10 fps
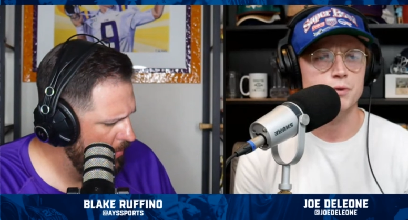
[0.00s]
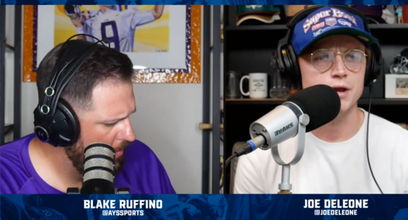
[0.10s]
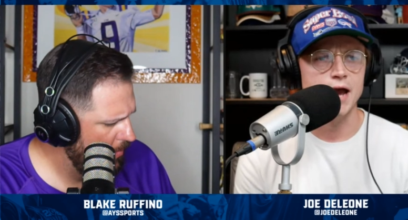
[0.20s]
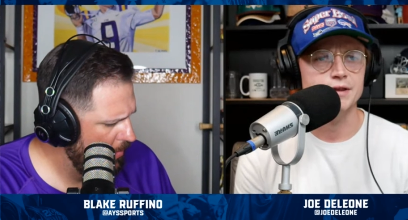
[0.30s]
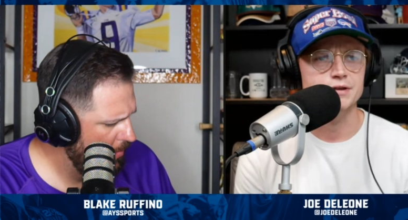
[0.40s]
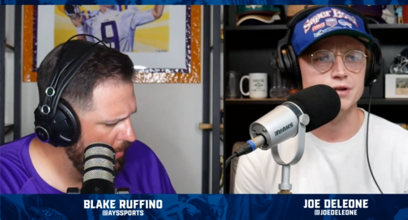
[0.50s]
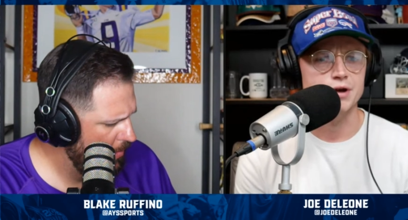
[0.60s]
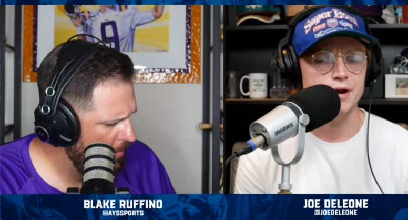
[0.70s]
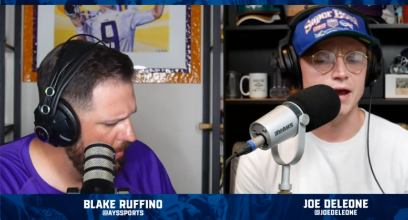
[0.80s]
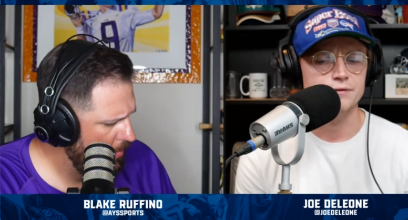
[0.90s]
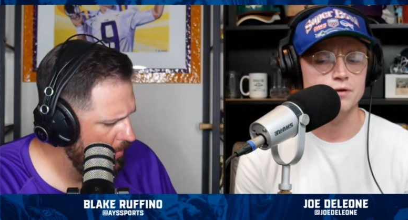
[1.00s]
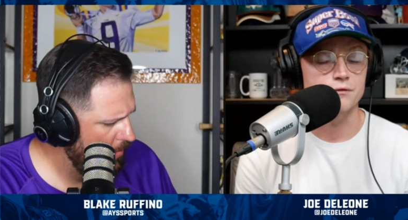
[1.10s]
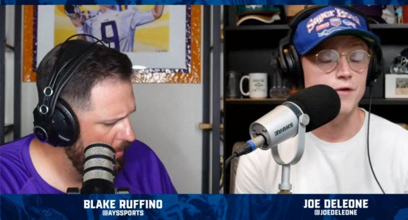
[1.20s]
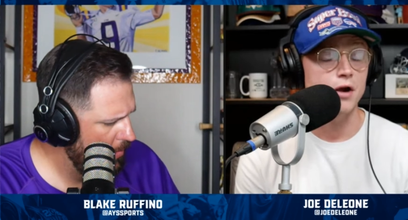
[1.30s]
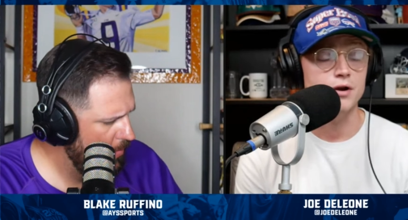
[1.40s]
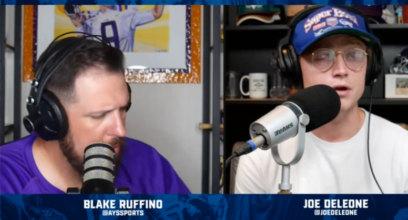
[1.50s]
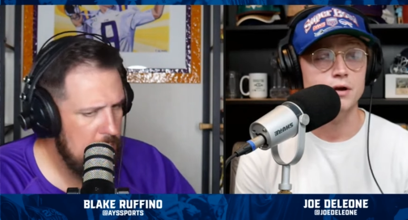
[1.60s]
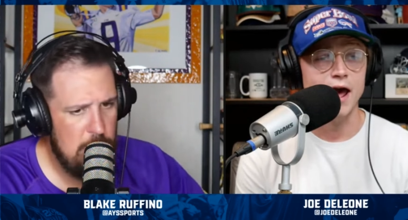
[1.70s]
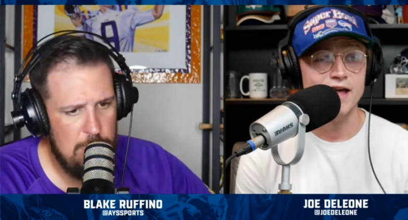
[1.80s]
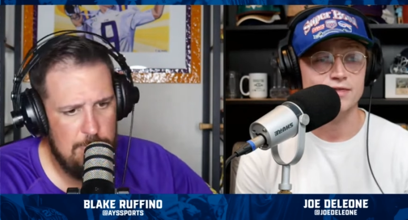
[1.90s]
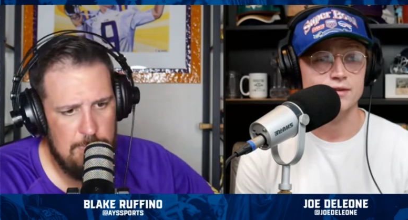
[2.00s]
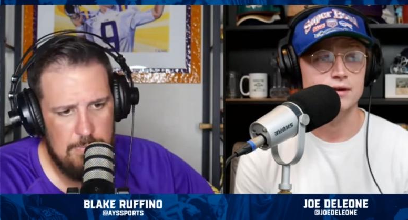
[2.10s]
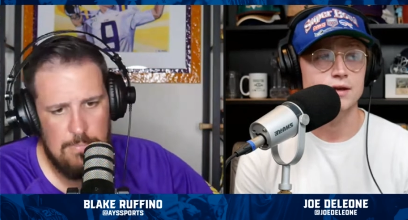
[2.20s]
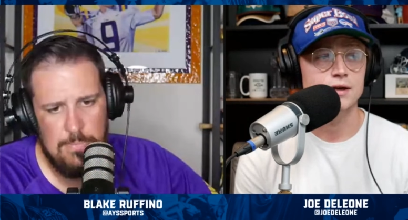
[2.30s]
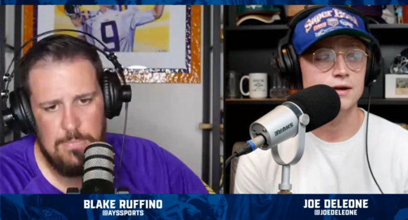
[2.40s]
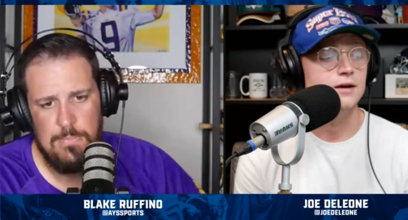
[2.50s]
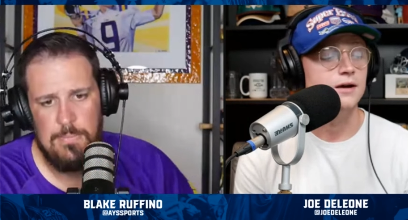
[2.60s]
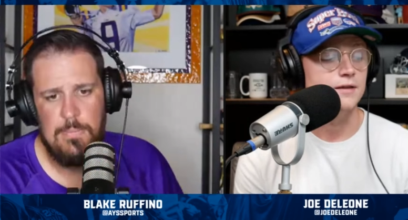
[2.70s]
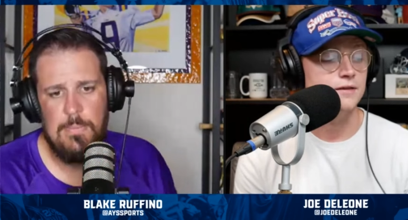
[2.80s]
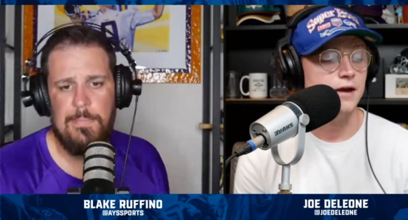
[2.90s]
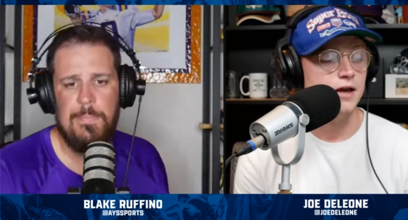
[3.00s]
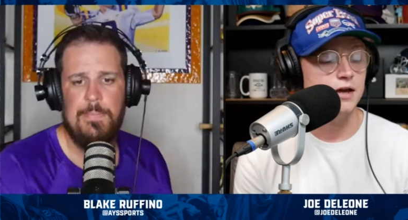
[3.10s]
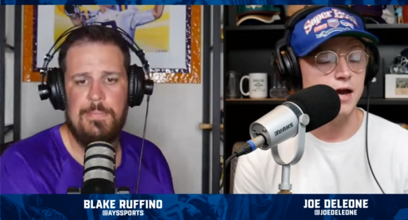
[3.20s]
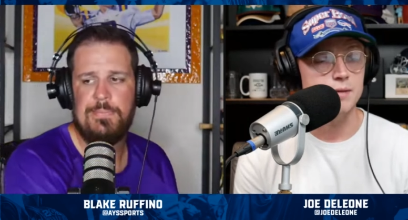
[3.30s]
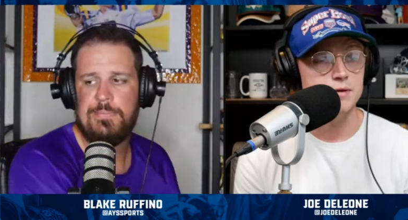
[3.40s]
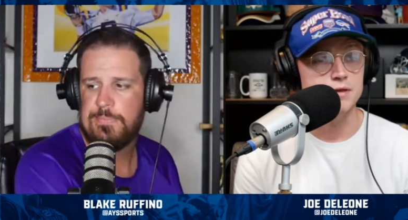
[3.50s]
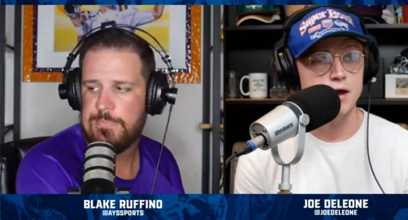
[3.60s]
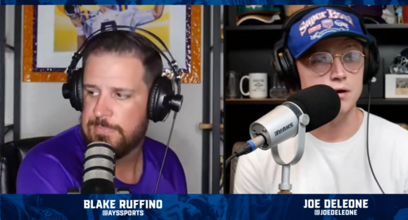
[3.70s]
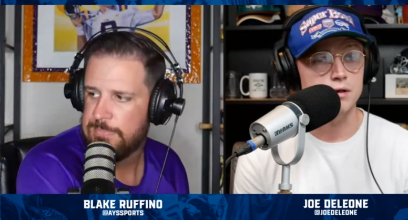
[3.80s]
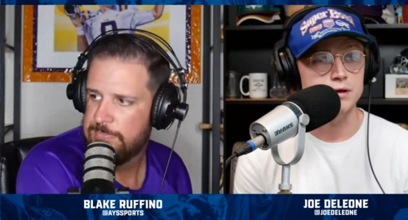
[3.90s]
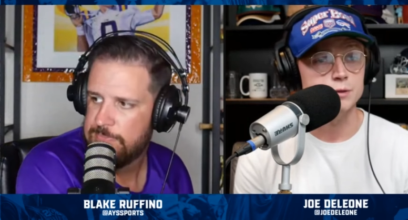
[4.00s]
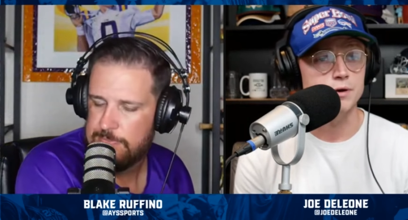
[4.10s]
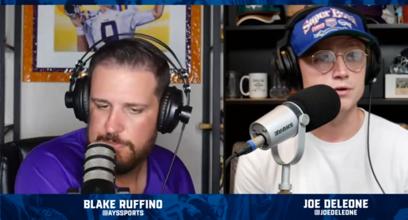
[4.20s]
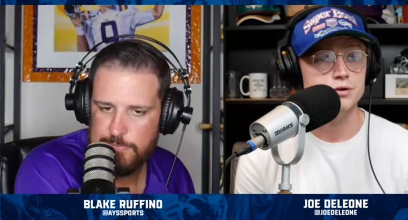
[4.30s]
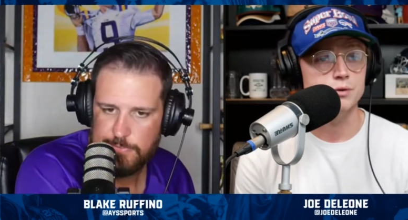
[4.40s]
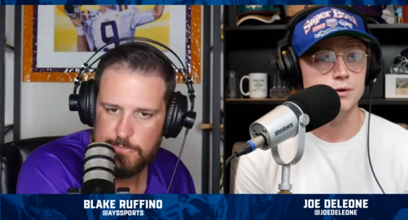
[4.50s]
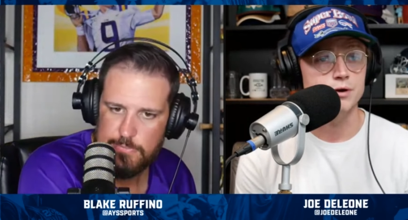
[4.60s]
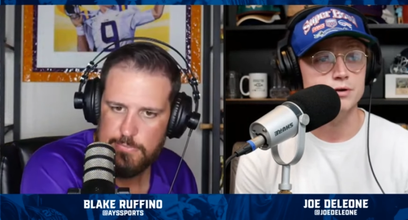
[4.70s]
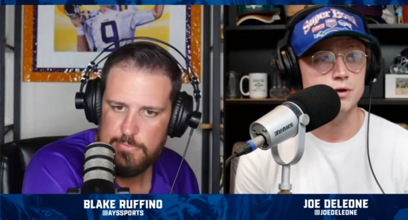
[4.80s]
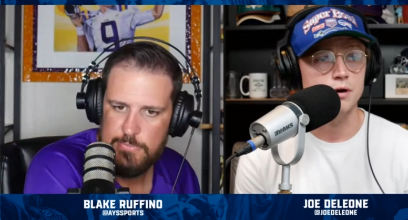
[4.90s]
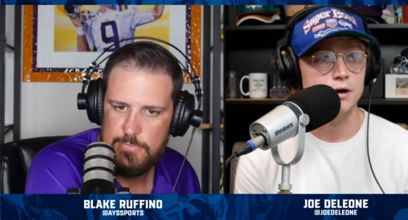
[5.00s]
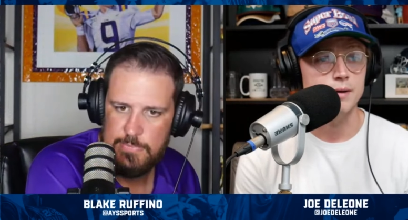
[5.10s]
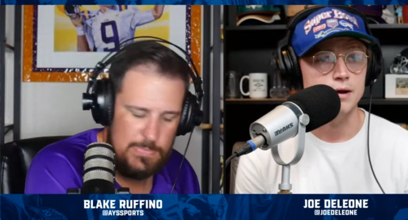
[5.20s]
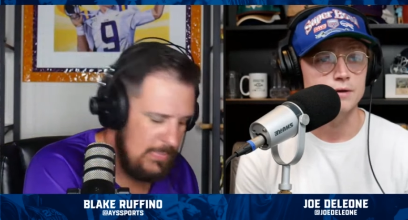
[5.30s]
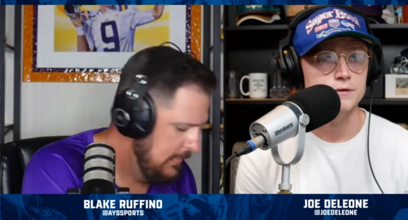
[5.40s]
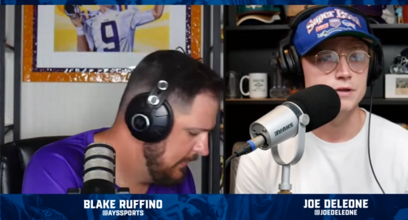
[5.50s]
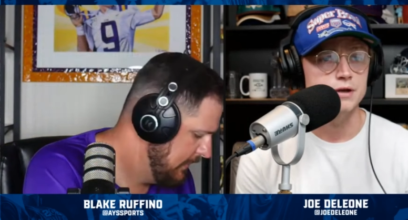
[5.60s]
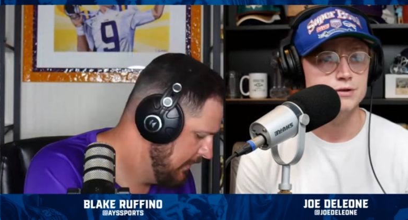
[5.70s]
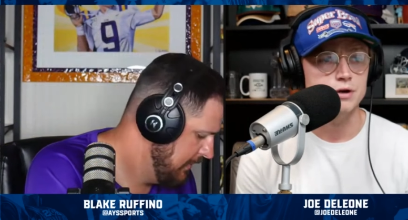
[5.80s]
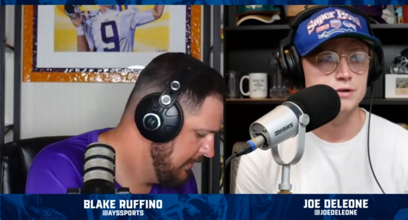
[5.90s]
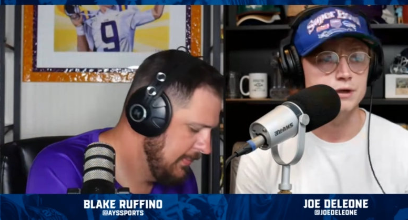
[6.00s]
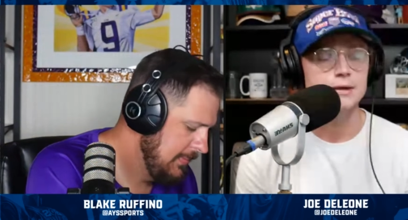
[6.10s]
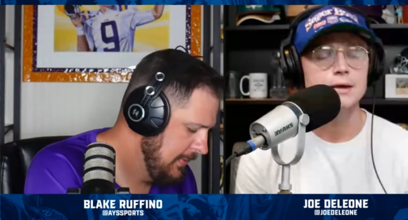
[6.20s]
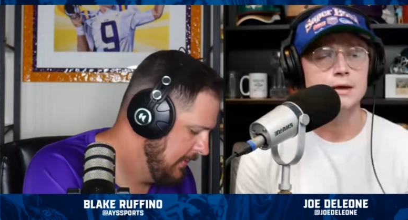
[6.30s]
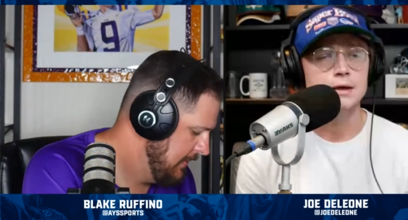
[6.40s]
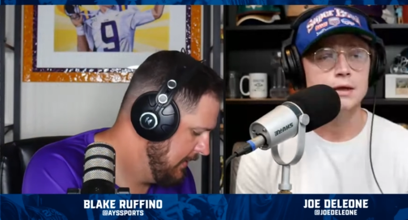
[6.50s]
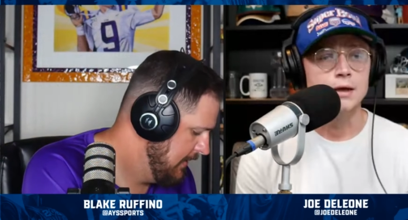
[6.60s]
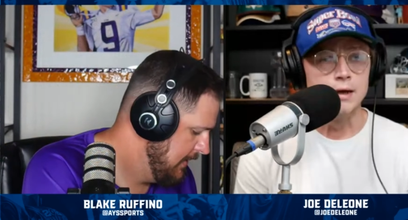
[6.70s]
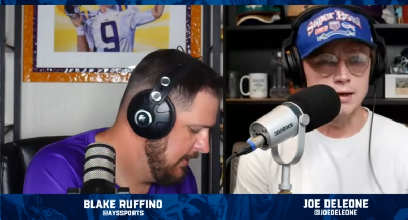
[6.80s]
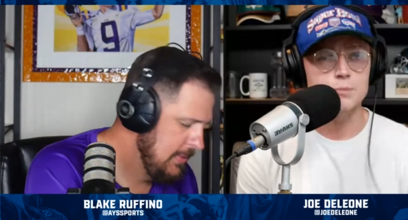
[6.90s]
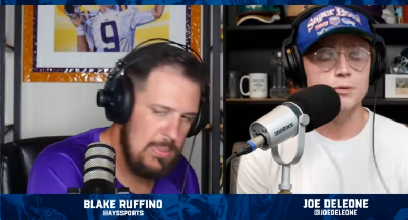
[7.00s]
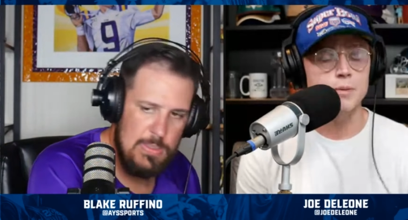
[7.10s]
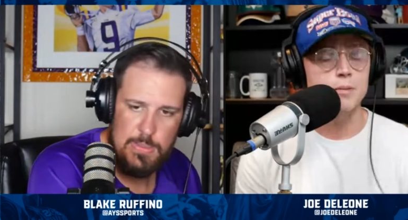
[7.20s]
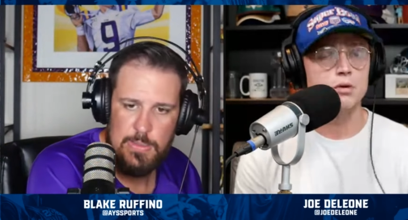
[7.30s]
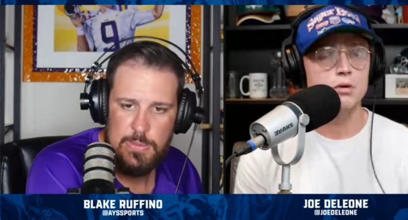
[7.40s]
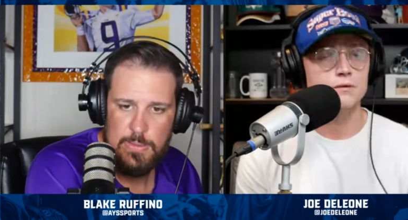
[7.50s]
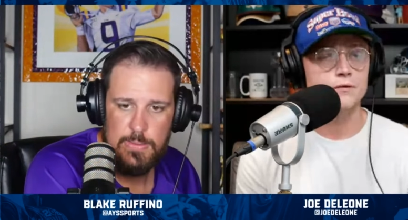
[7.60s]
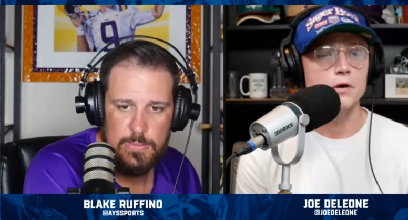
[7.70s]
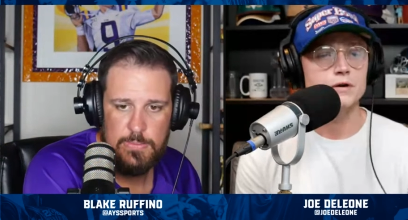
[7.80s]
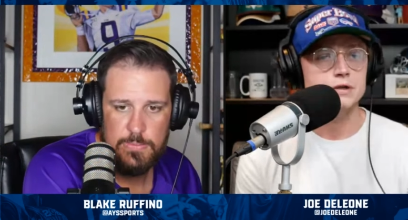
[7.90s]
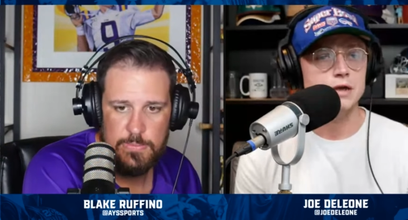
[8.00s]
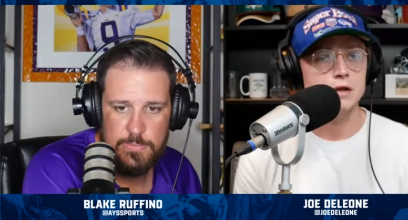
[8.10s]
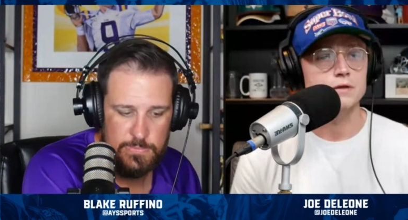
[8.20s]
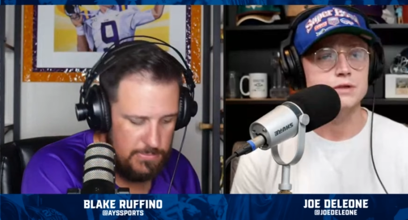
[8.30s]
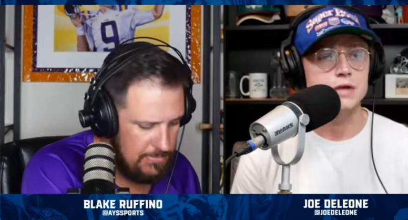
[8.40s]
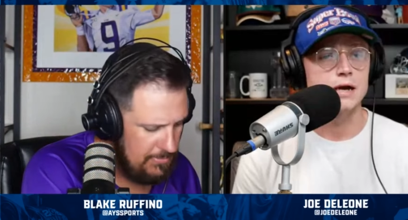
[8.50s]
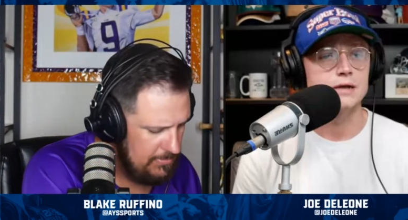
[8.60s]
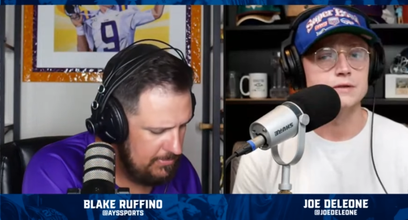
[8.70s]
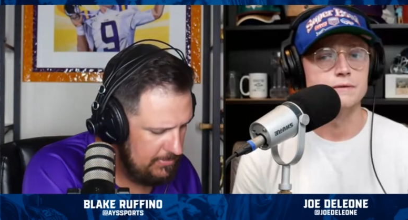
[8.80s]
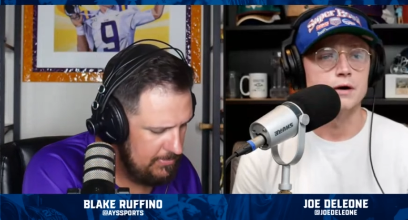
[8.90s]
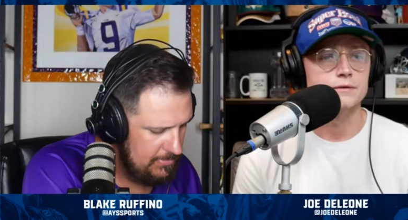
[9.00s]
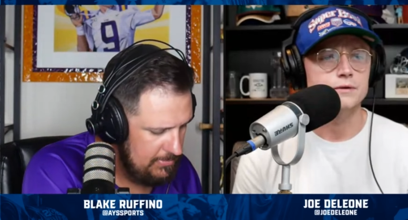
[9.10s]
Speaker 1: highly sought after, very good athlete. I think that could kind of be that early exposure to what you're talking about if he does start to implement more of a focus on getting those tight ends involved.